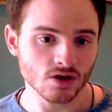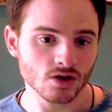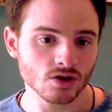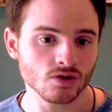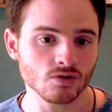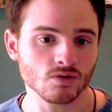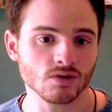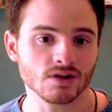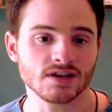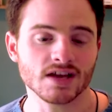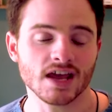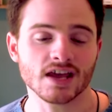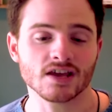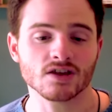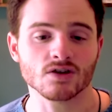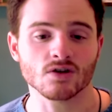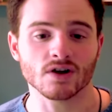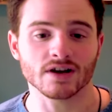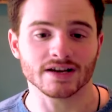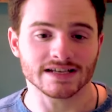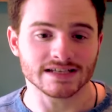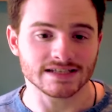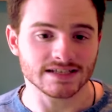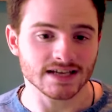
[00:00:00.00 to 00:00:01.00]
You could take
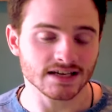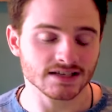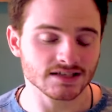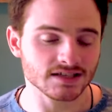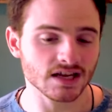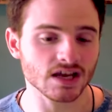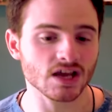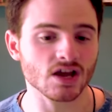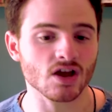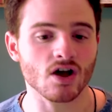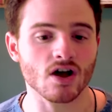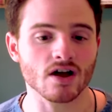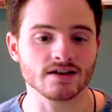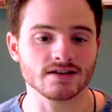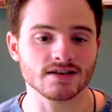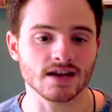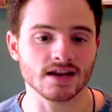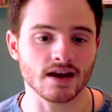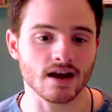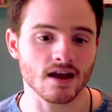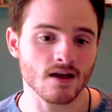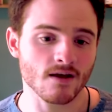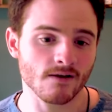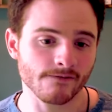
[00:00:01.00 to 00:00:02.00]
your existing
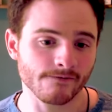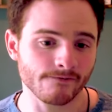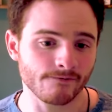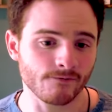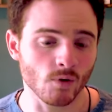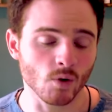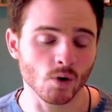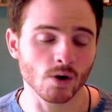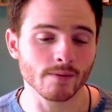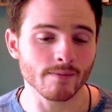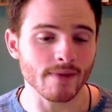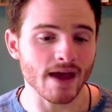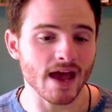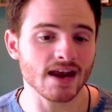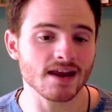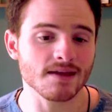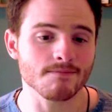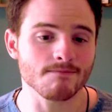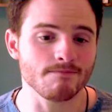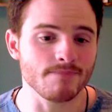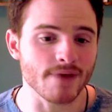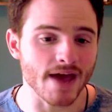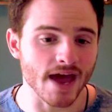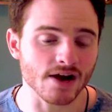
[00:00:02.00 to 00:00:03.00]
content, format
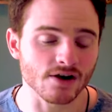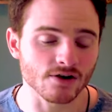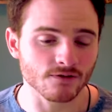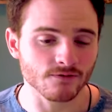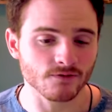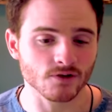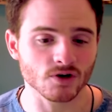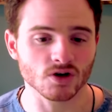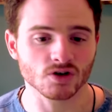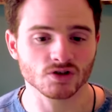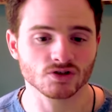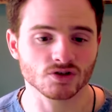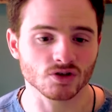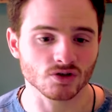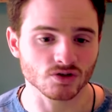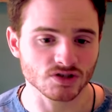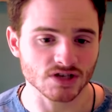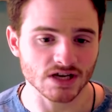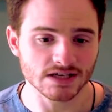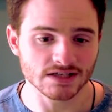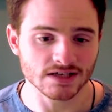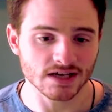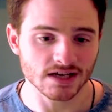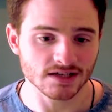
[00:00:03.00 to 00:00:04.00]
it better for
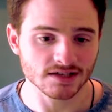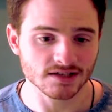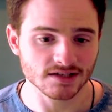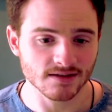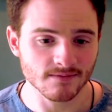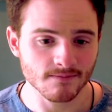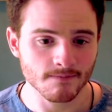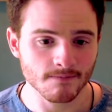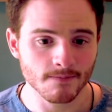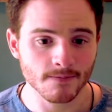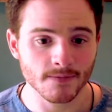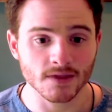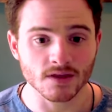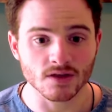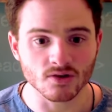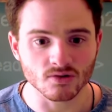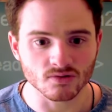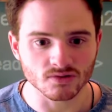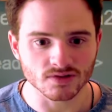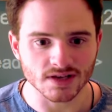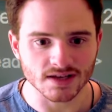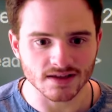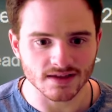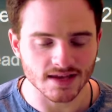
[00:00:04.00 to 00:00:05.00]
search engines
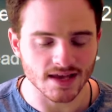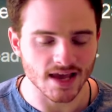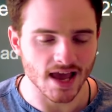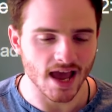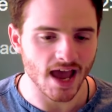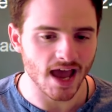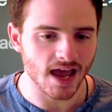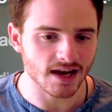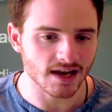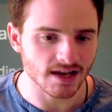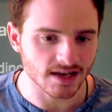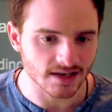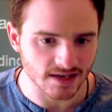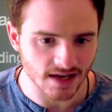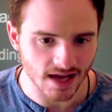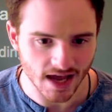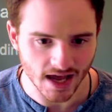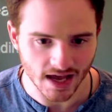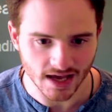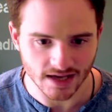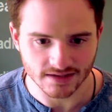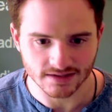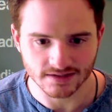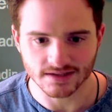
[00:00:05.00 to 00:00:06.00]
using the heading
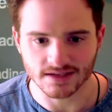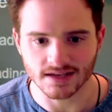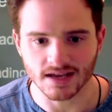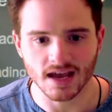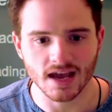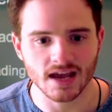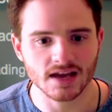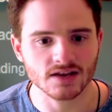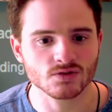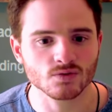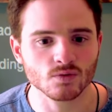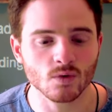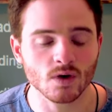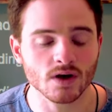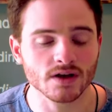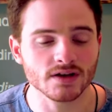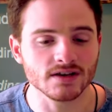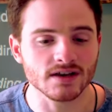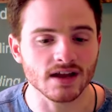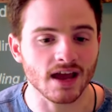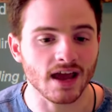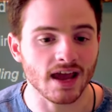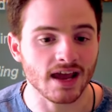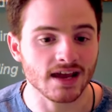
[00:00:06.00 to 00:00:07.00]
tags, the
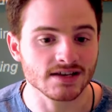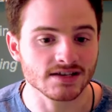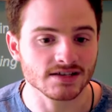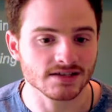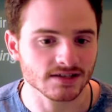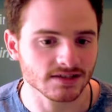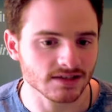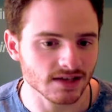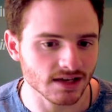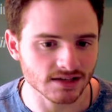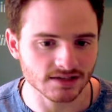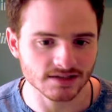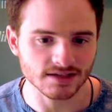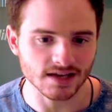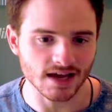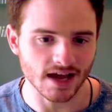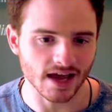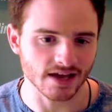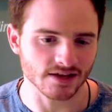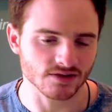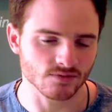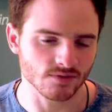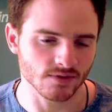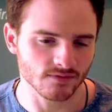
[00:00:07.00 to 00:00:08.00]
H1 to H6
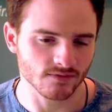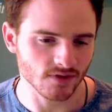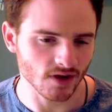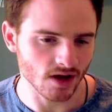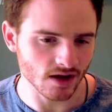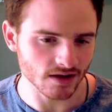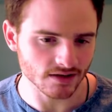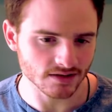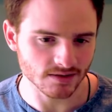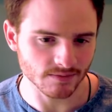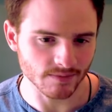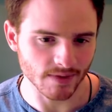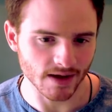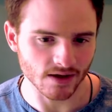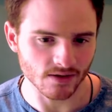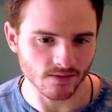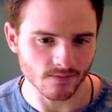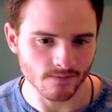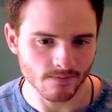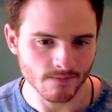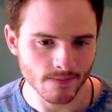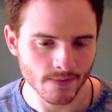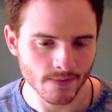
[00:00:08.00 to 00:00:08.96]
tags we've talked about,